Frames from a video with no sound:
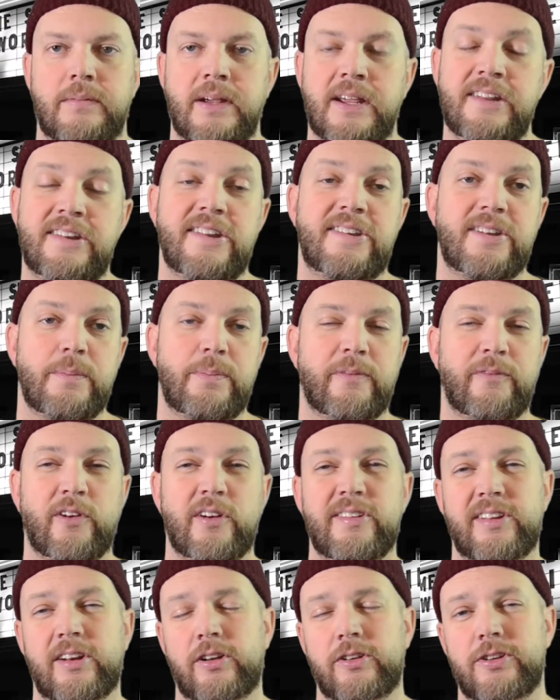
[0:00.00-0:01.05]
He's a super
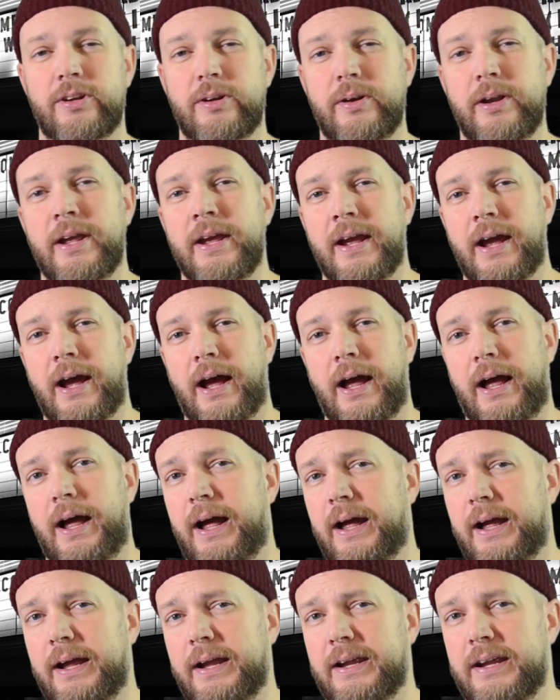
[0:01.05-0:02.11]
versatile dude,
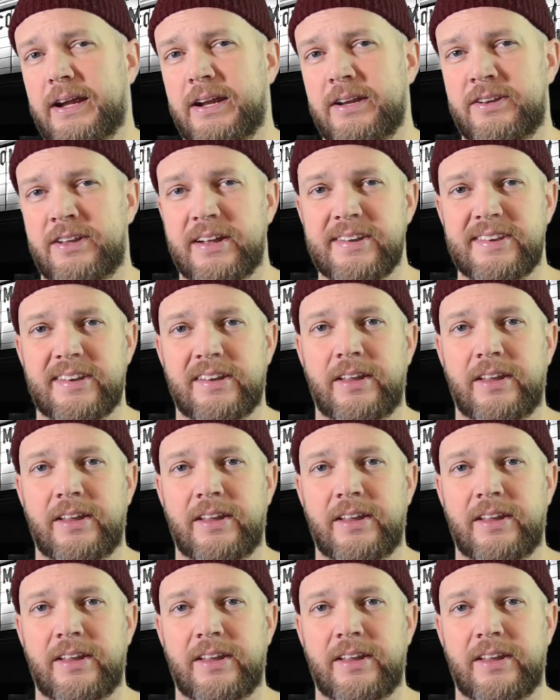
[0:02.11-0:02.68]
does